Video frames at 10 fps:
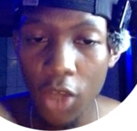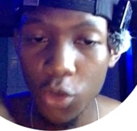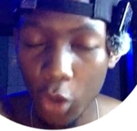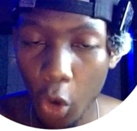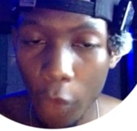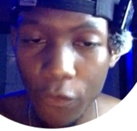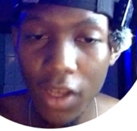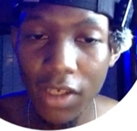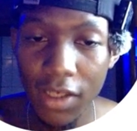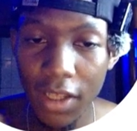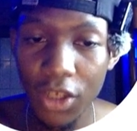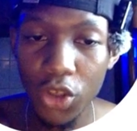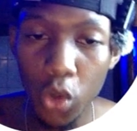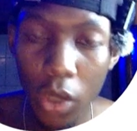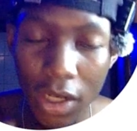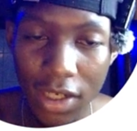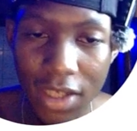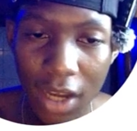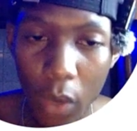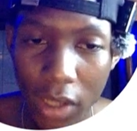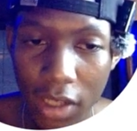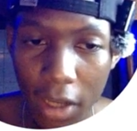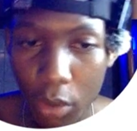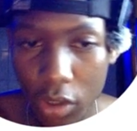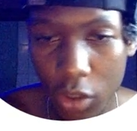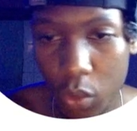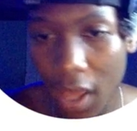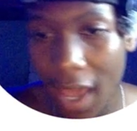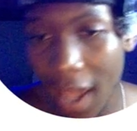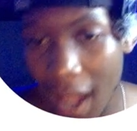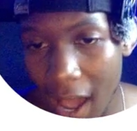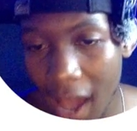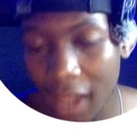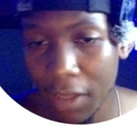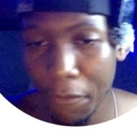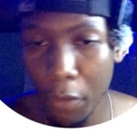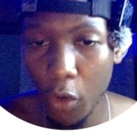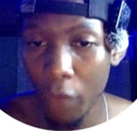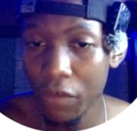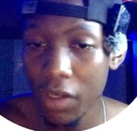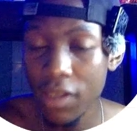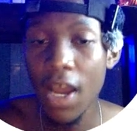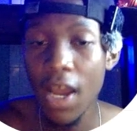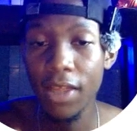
to be confident that you can start writing a project with a high level of confidence